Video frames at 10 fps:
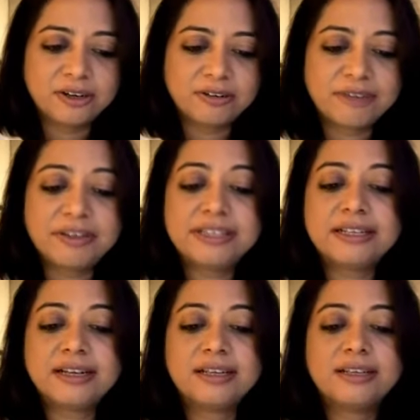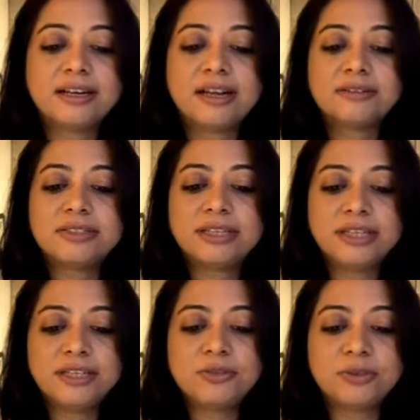Rafael Nadal had announced that
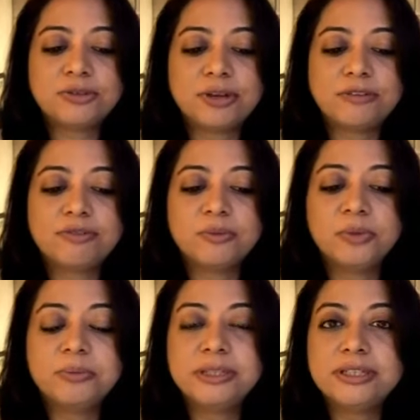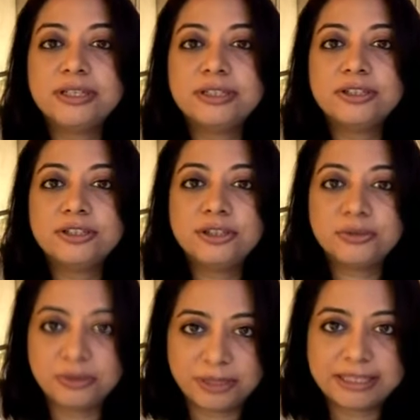he is withdrawing from Wimbledon
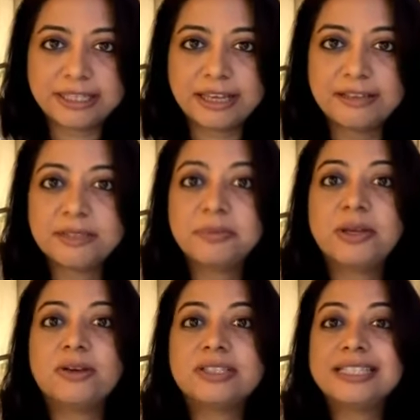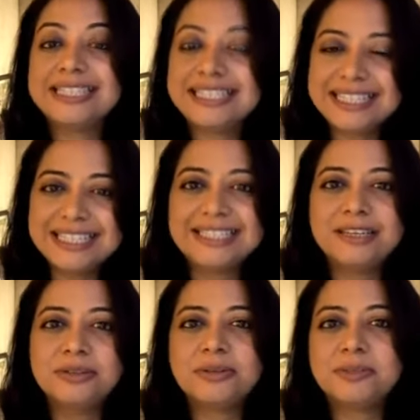due to his health because he's
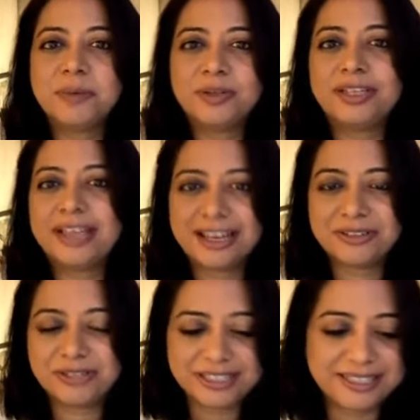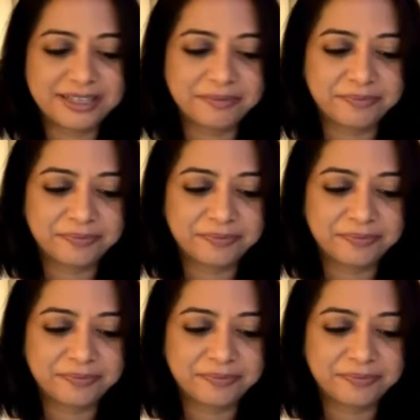listening to his body and to his team.